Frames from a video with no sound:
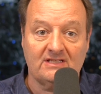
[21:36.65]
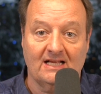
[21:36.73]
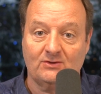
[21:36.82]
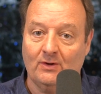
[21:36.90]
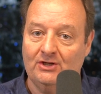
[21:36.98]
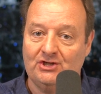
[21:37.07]
That's
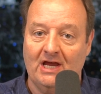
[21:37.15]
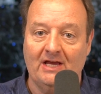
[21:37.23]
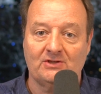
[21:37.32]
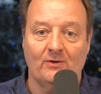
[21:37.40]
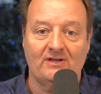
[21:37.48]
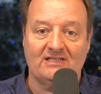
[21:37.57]
why Jake is
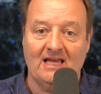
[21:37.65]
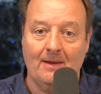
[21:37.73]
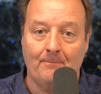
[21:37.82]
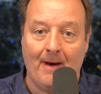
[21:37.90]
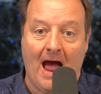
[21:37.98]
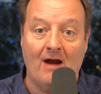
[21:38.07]
always saying
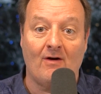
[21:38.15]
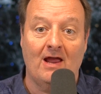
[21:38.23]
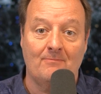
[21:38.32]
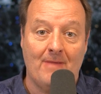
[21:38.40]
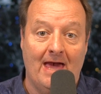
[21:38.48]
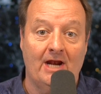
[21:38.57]
buy right,
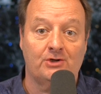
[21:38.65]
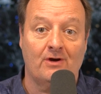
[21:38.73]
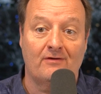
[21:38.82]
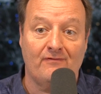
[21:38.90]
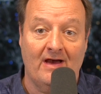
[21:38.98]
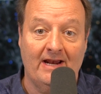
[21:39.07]
manage right,
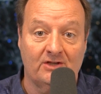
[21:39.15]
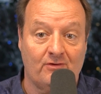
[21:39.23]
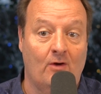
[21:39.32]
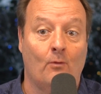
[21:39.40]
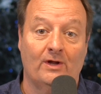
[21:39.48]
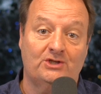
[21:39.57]
finance right.
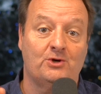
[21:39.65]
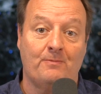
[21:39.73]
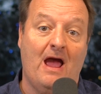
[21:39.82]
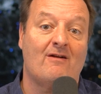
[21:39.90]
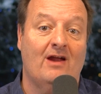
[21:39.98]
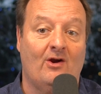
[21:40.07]
What's your
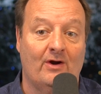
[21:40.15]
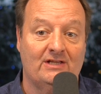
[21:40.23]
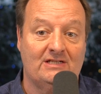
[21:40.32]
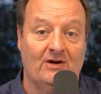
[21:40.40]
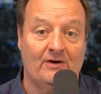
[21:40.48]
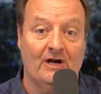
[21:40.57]
buy right
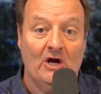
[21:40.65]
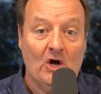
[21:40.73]
criteria?